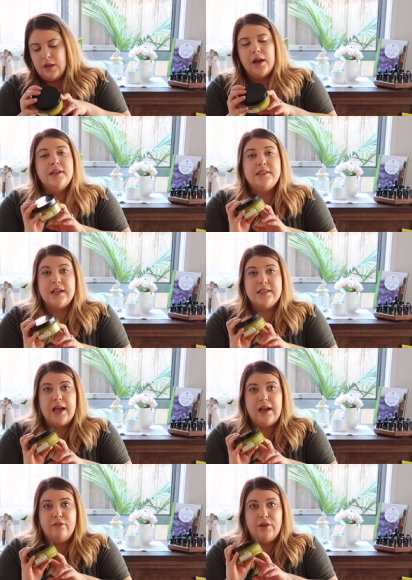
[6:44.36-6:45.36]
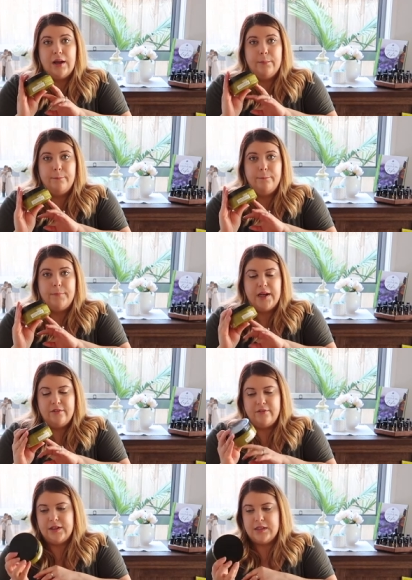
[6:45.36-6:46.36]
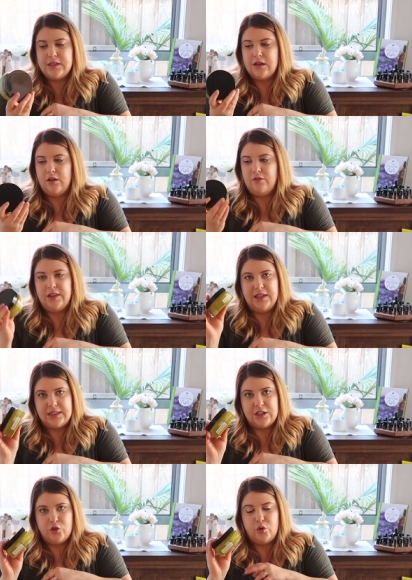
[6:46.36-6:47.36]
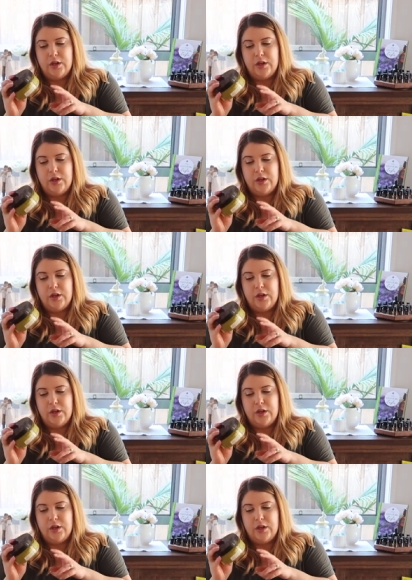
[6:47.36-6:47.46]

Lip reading: it does have benefits of the essential